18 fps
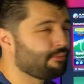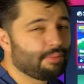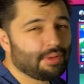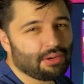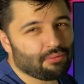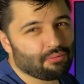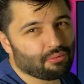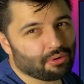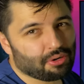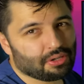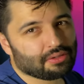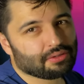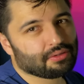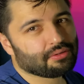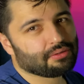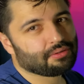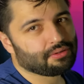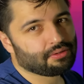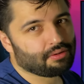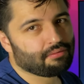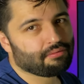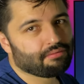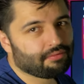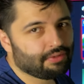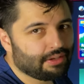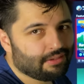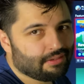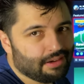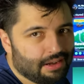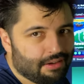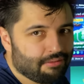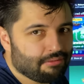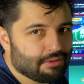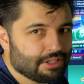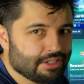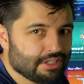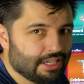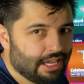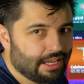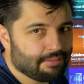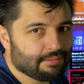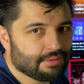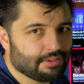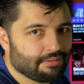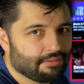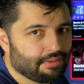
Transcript: a bit of work to, you know, figure out which game's the